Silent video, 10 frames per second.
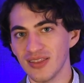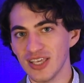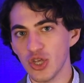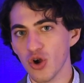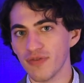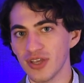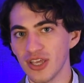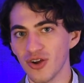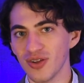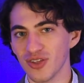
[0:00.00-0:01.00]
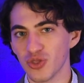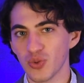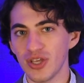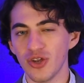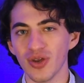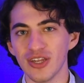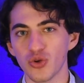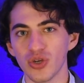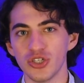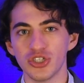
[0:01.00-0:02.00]
the year-over-year and the 3-year
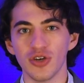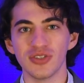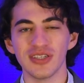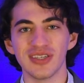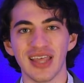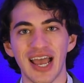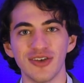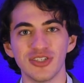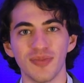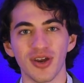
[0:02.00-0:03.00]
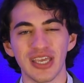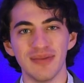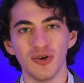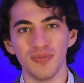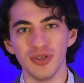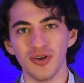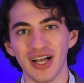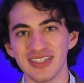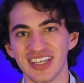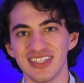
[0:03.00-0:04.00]
increase shows us that the housing market in Mobile
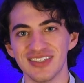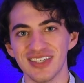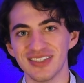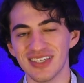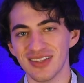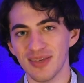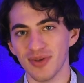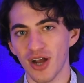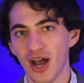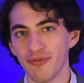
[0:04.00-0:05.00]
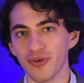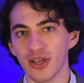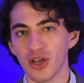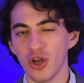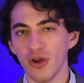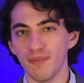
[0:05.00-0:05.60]
has consistently been offering